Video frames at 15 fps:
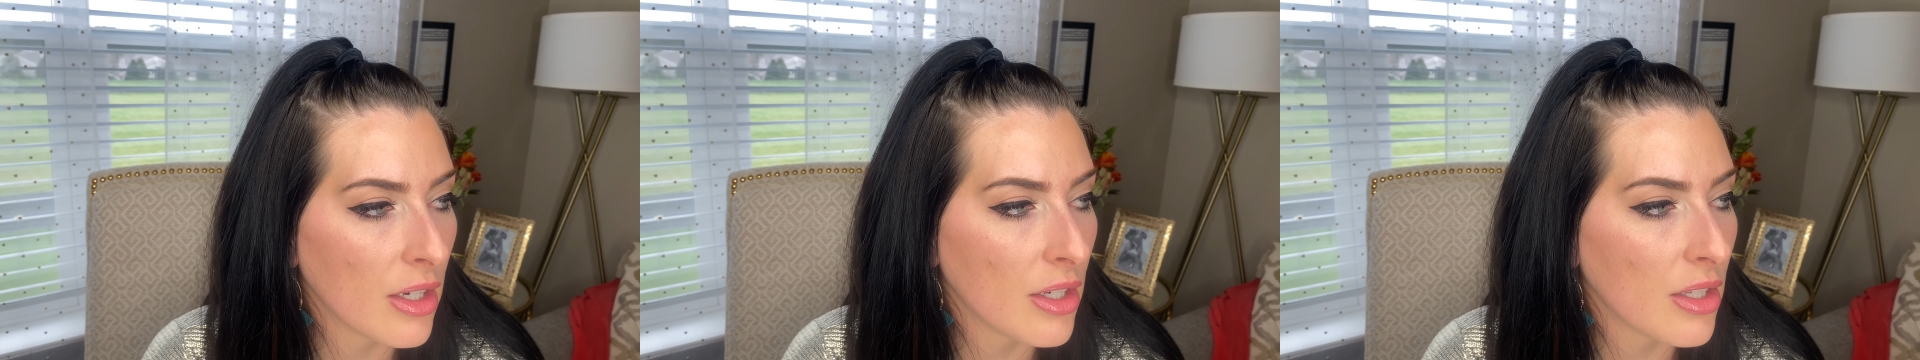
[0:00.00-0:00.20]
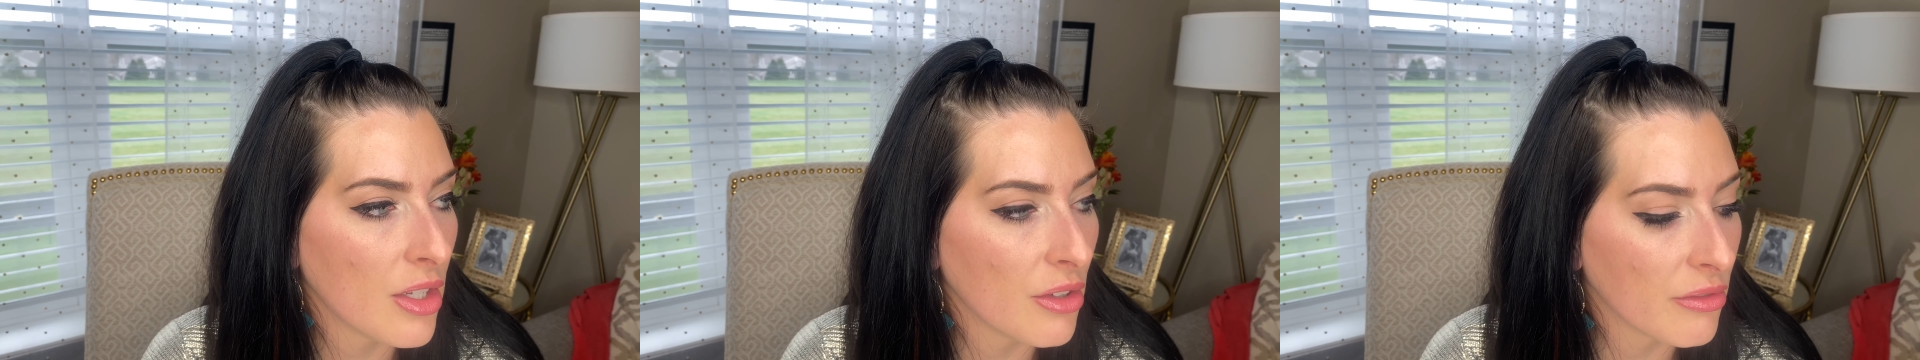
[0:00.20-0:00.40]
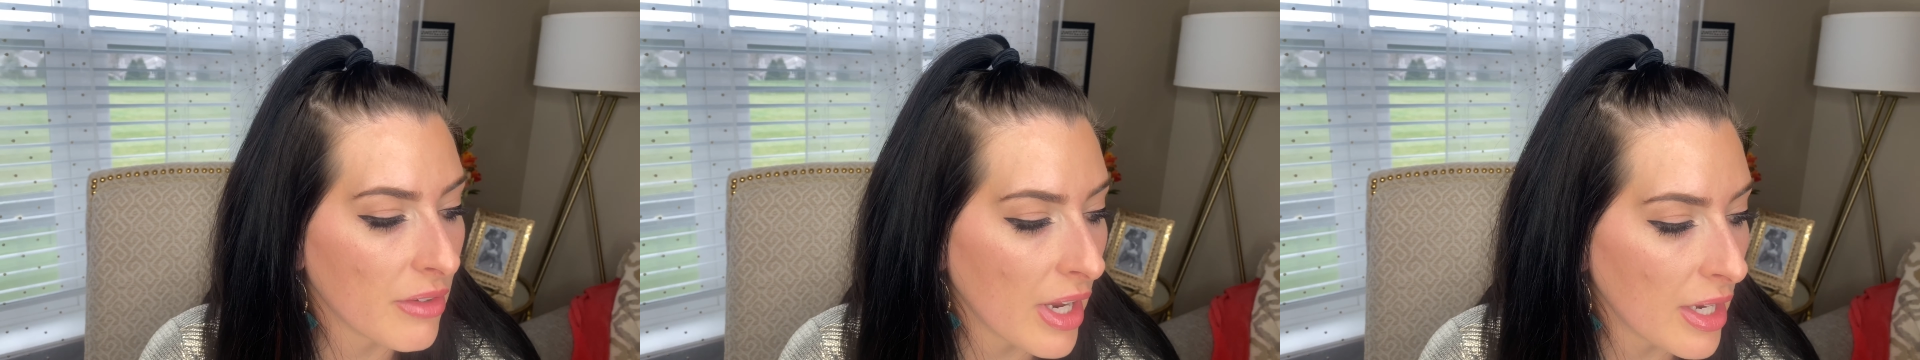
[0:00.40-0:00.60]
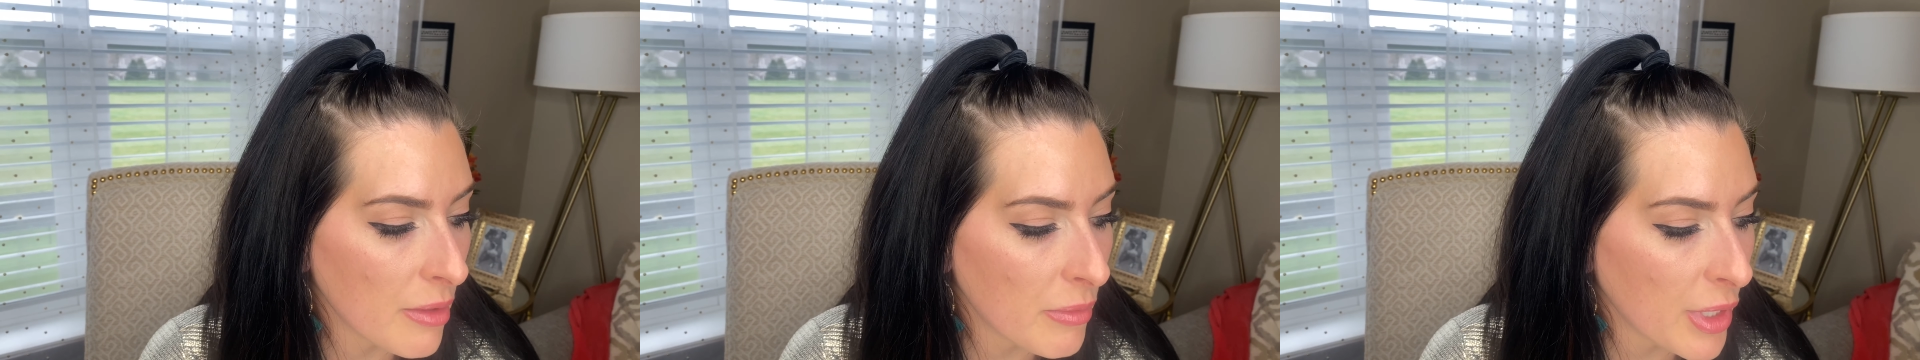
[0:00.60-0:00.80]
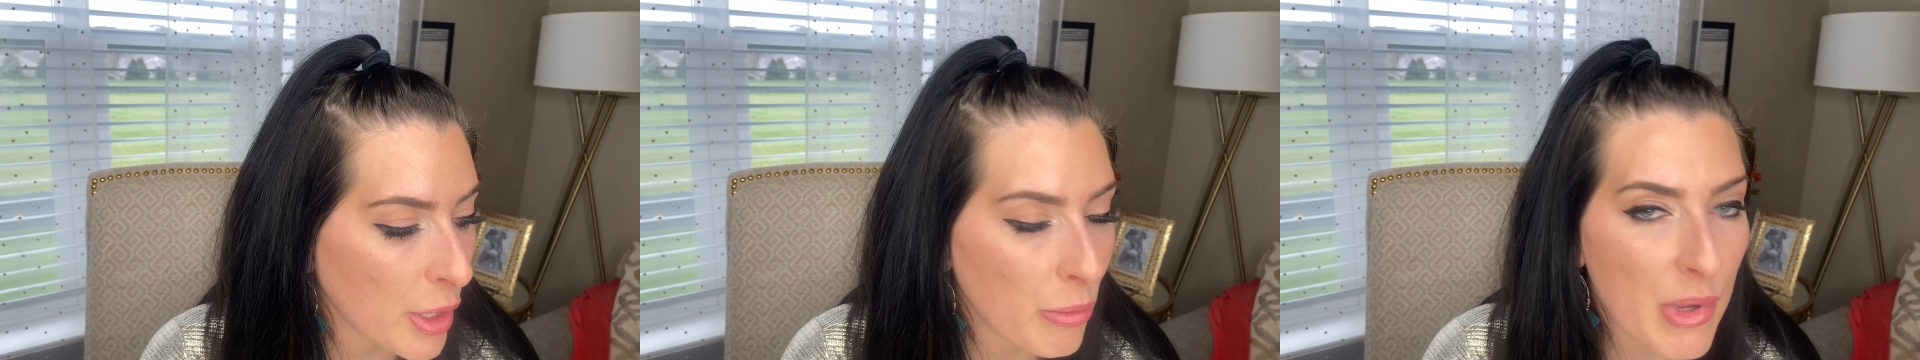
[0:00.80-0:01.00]
you'll find them in
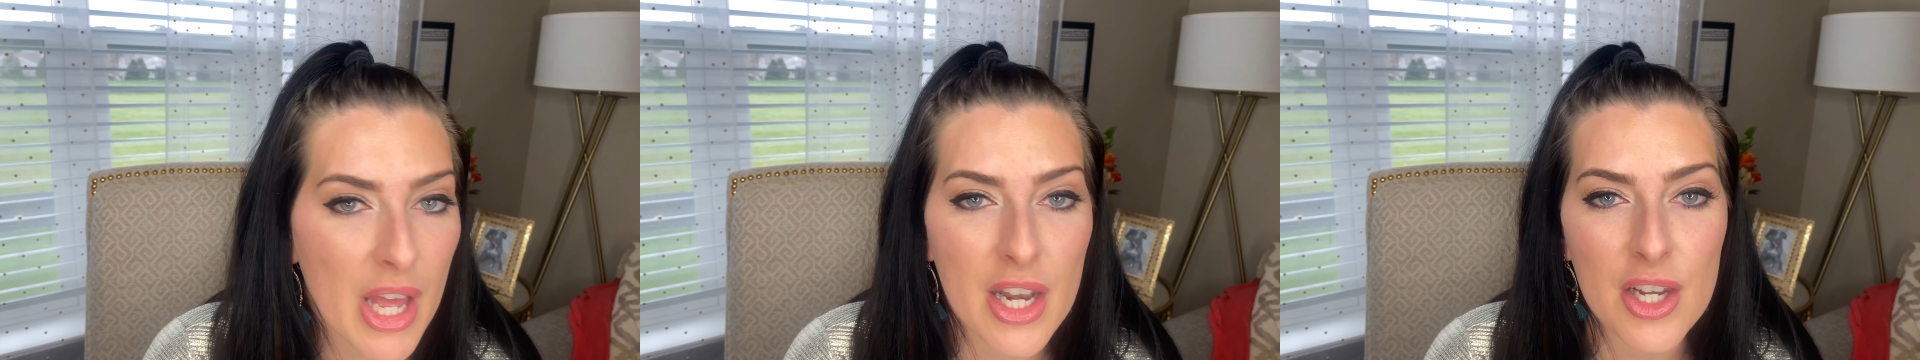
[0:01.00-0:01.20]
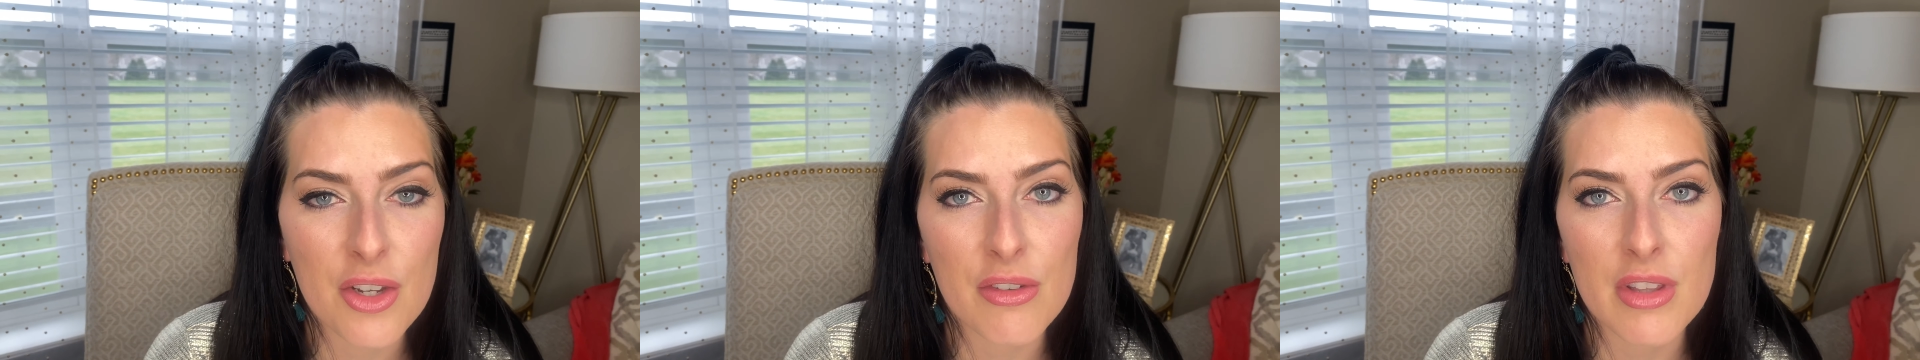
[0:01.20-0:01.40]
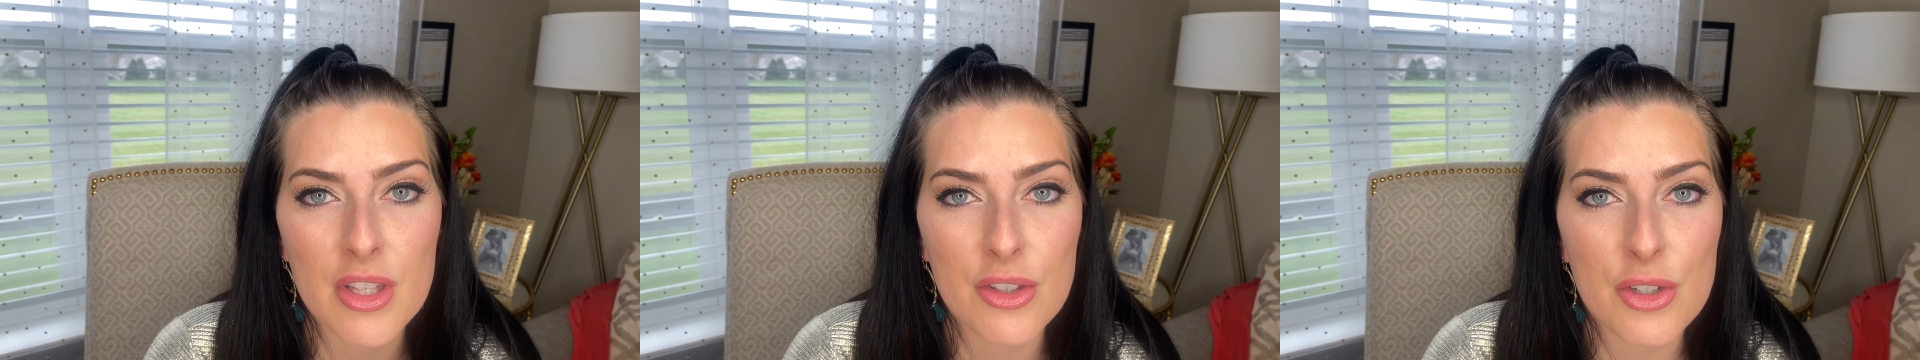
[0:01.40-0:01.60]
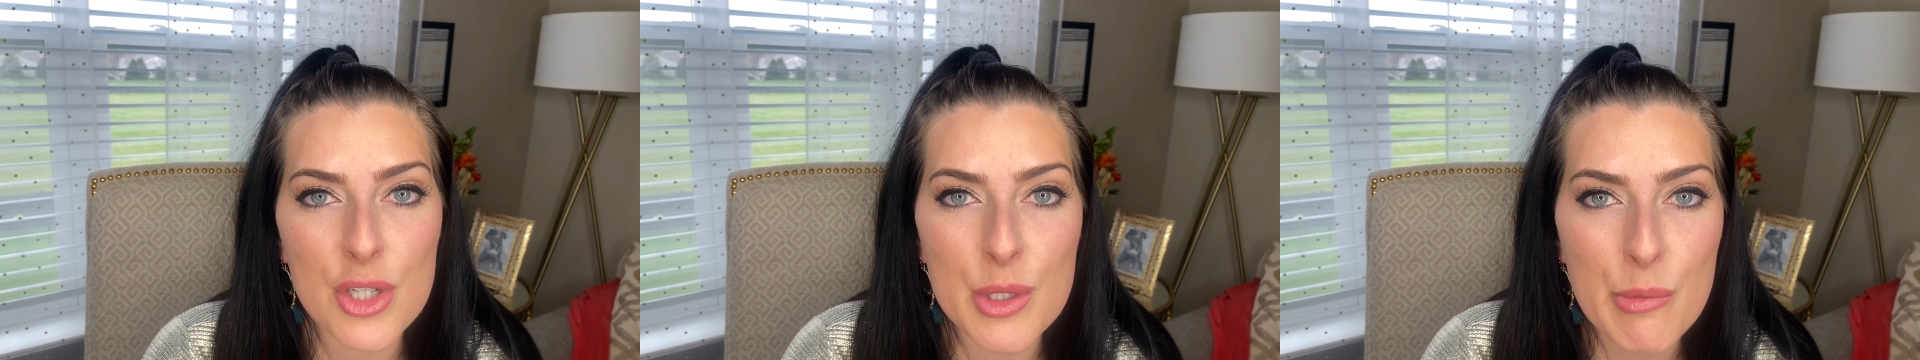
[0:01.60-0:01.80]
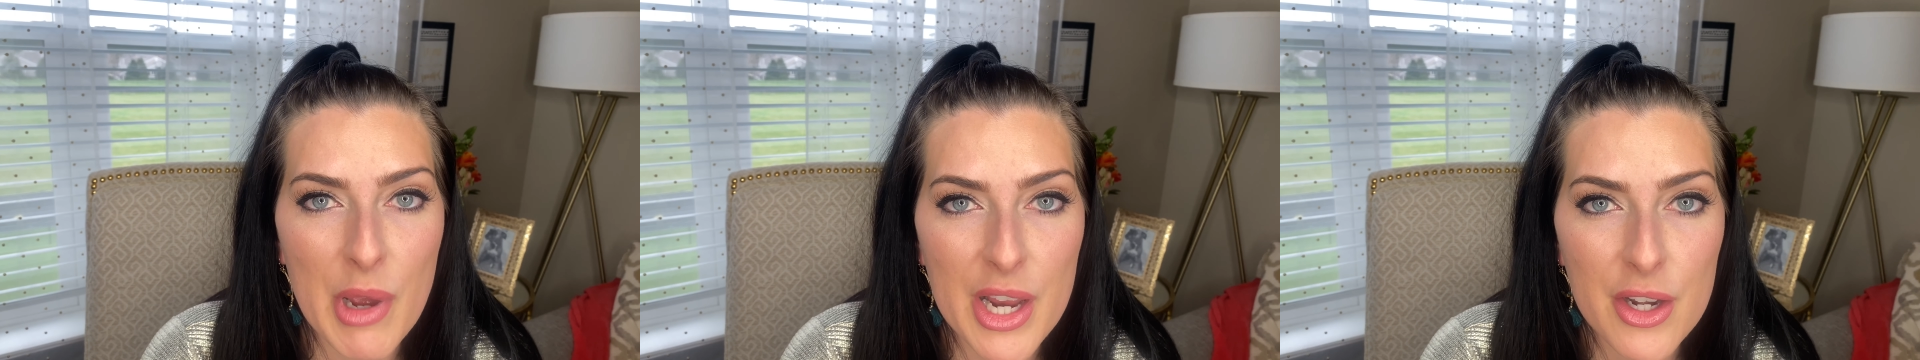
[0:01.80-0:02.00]
your bed and you'll think they're a
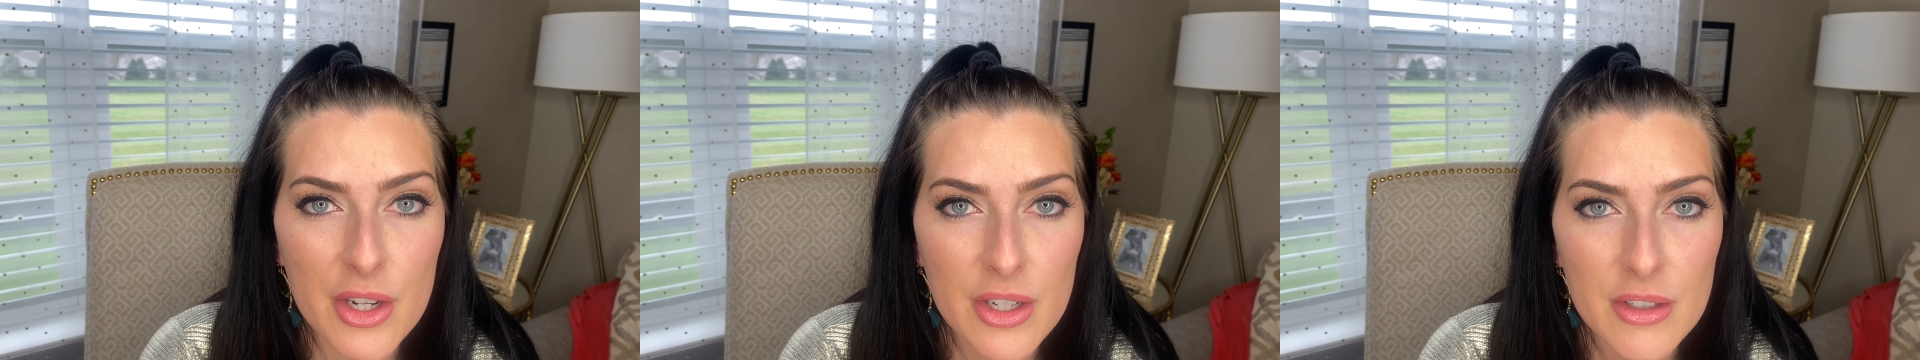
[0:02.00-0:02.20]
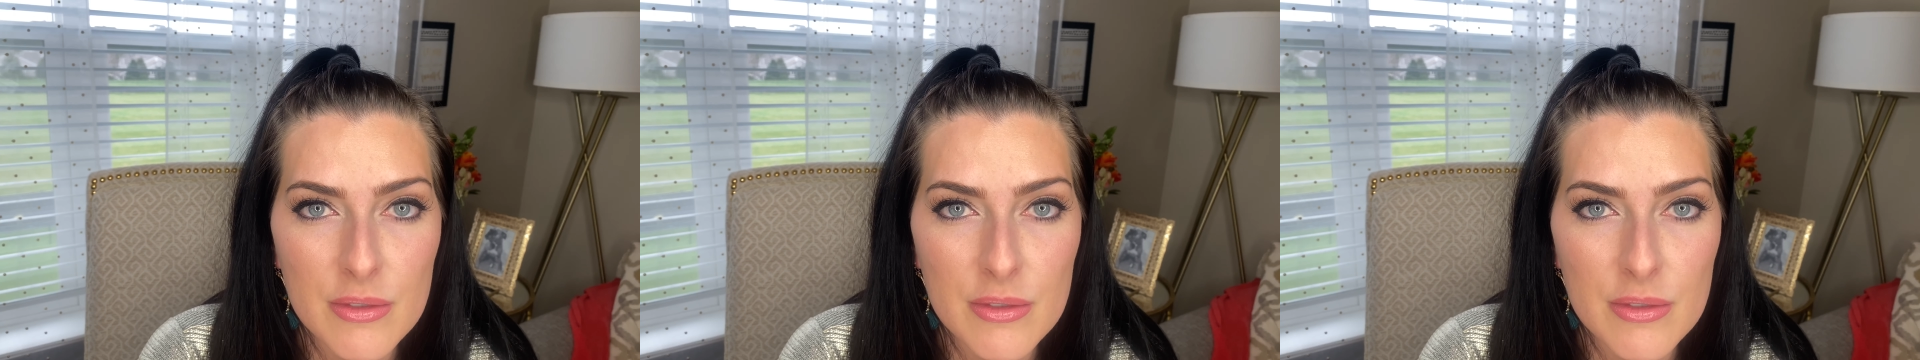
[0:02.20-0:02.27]
spider.